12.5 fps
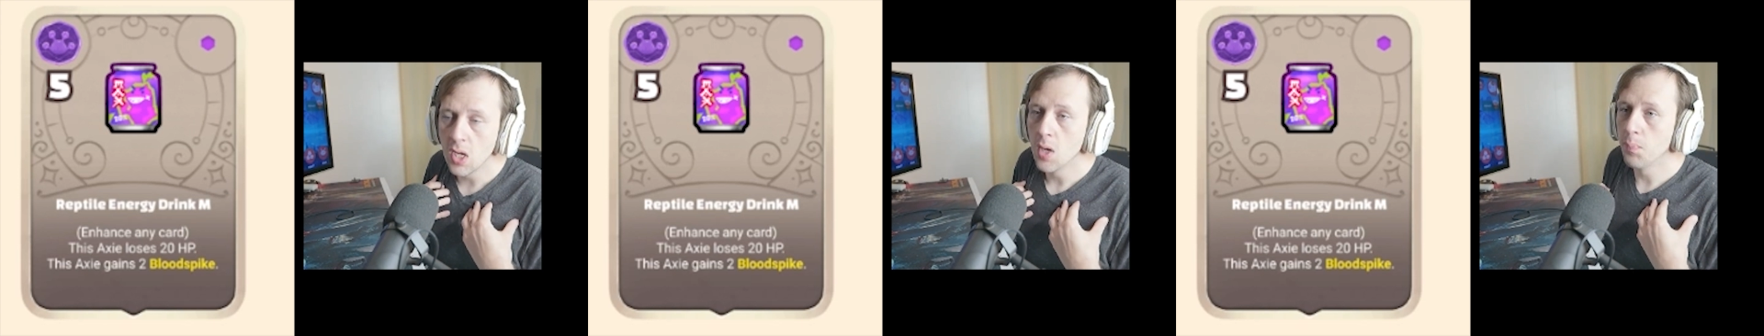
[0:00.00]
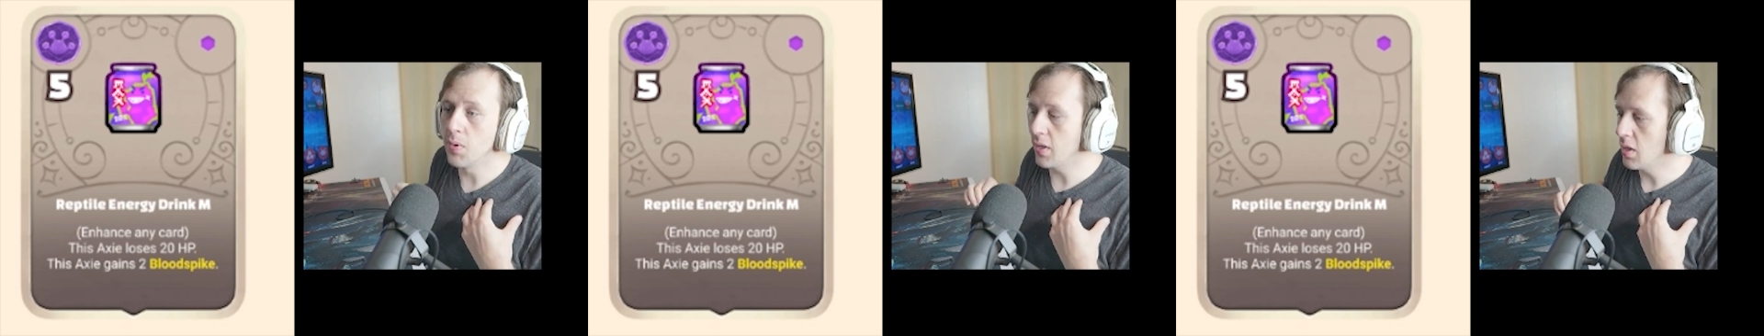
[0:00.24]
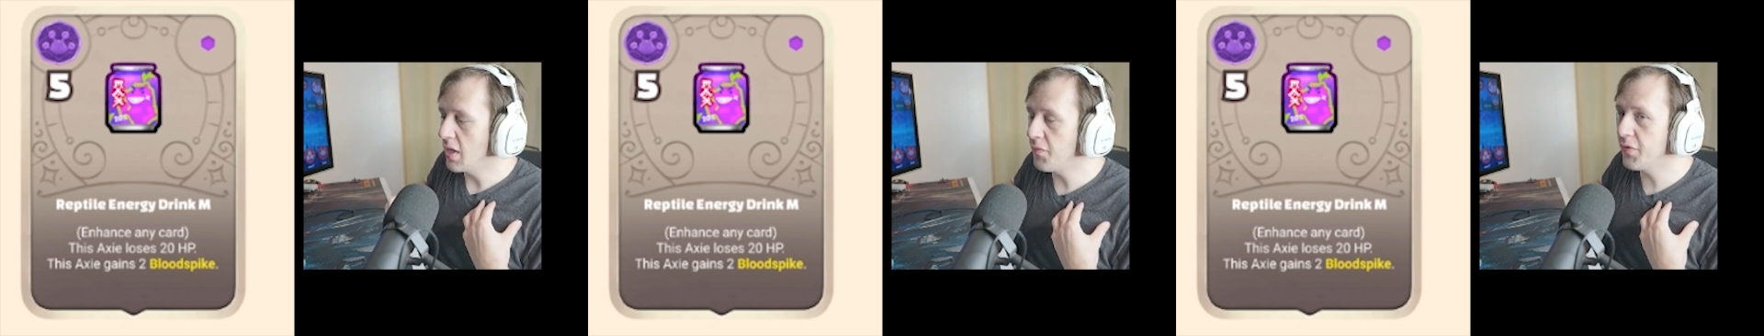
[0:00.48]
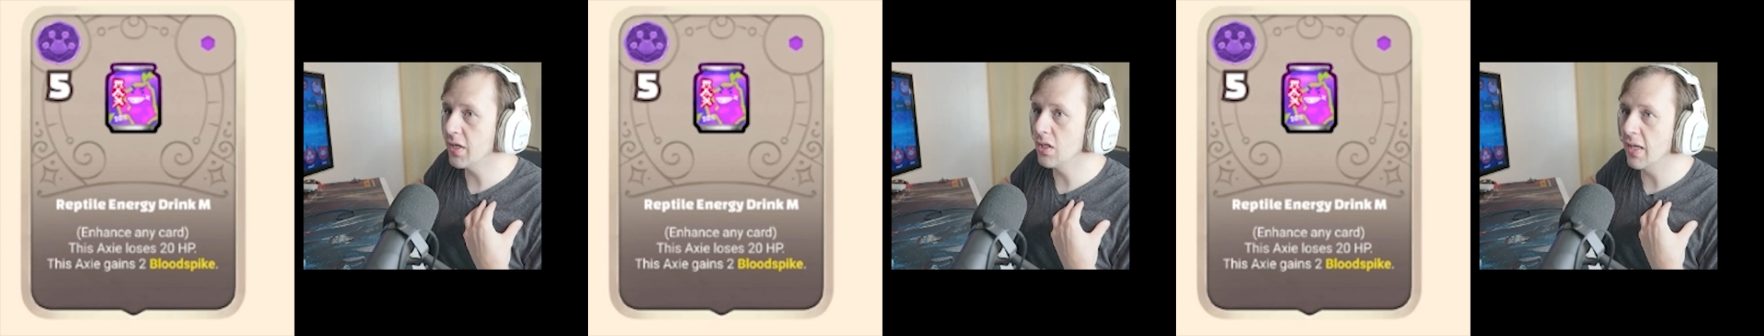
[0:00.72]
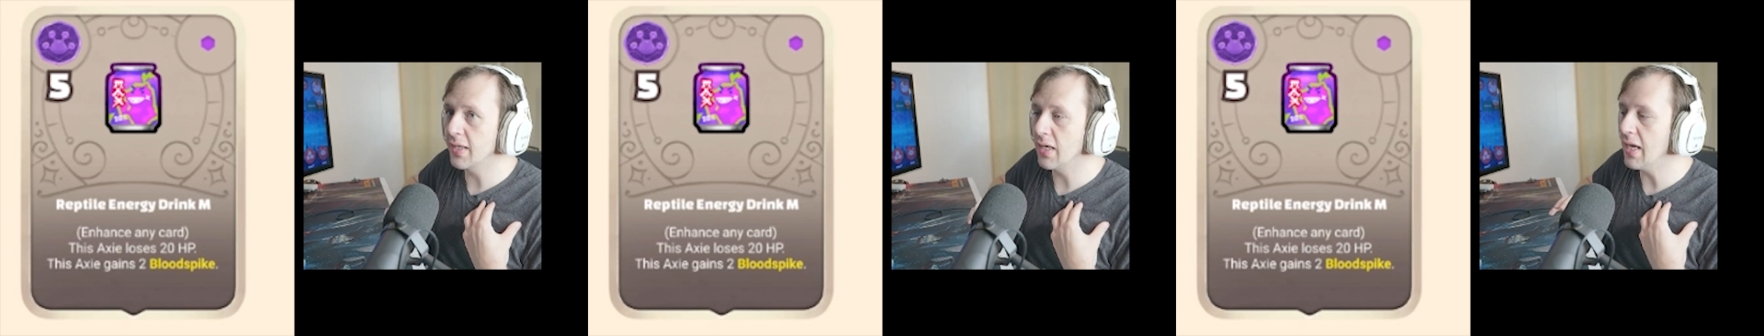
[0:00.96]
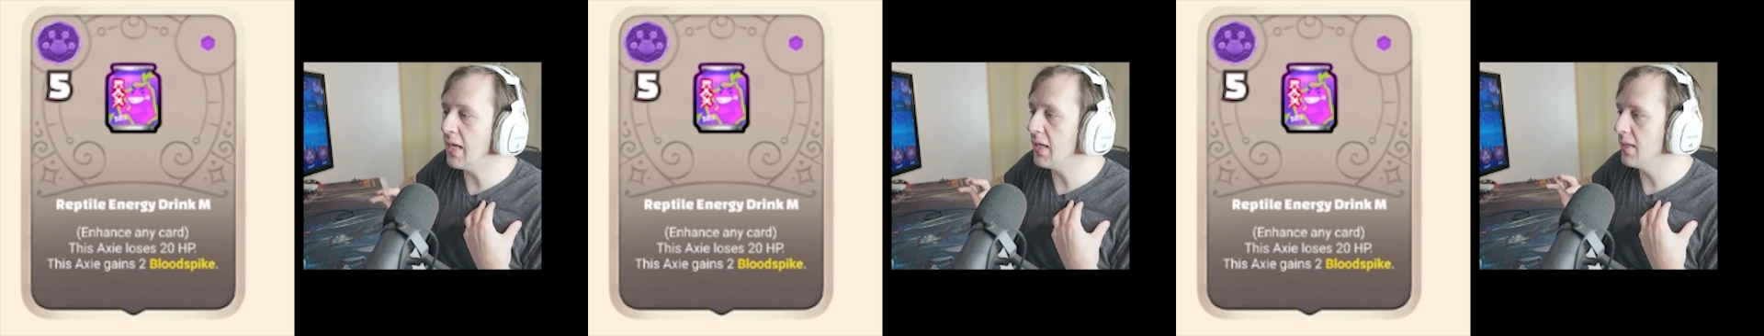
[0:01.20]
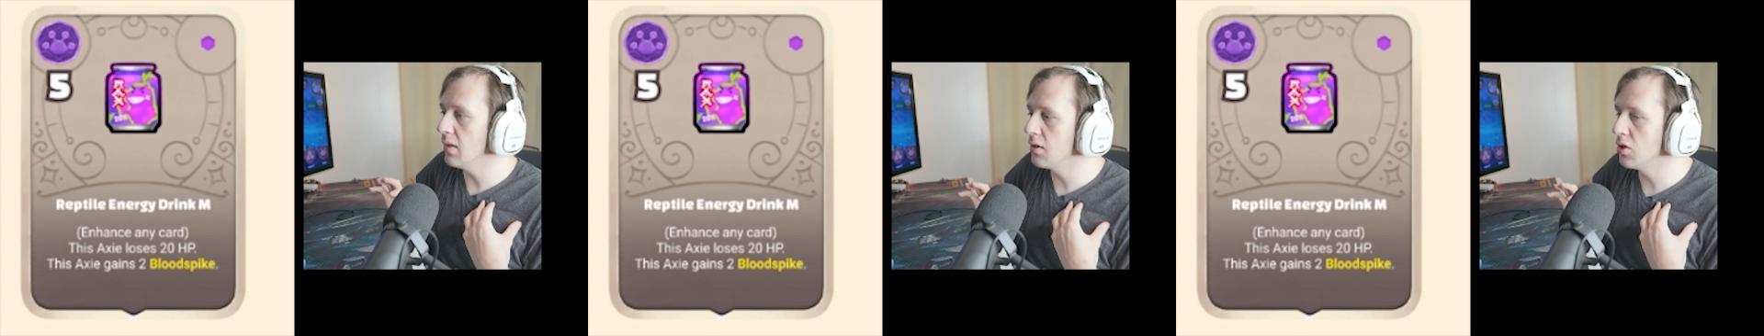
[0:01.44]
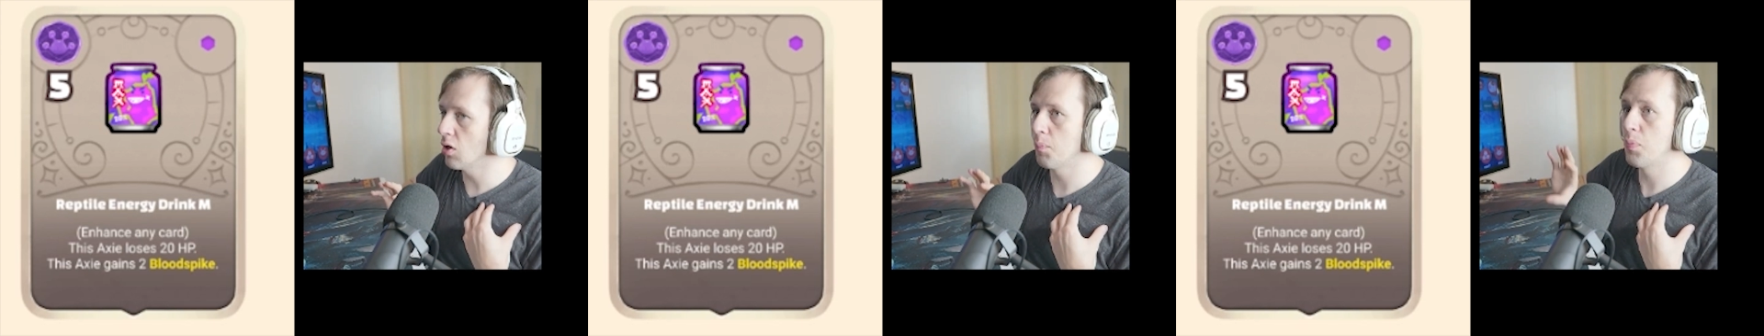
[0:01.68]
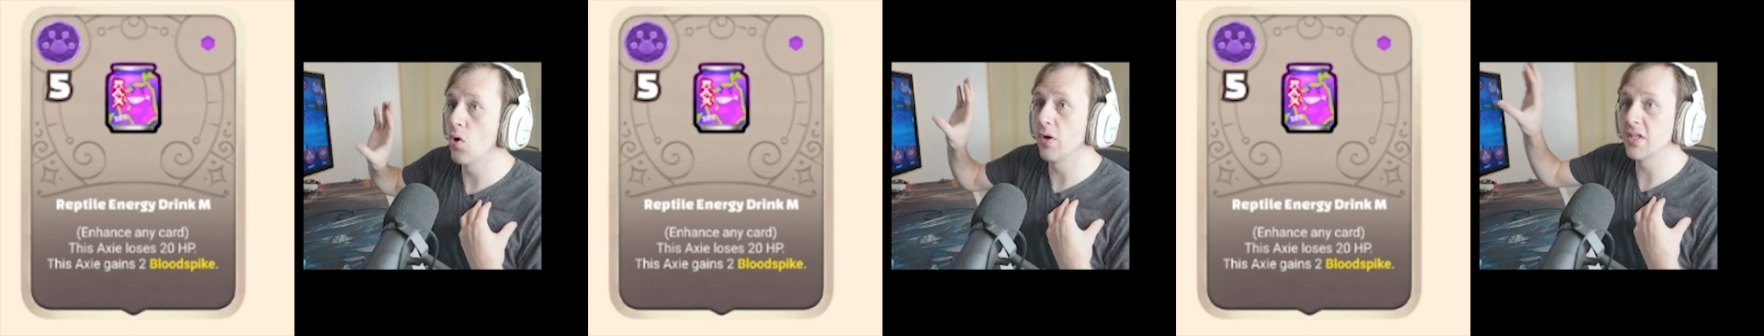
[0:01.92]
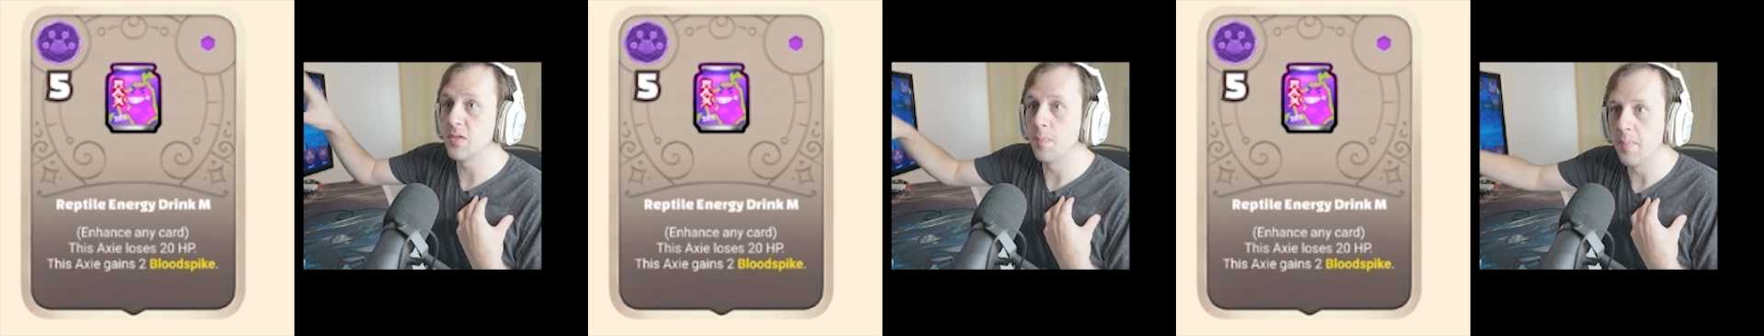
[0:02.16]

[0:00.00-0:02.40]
But if it could like eat your opponent's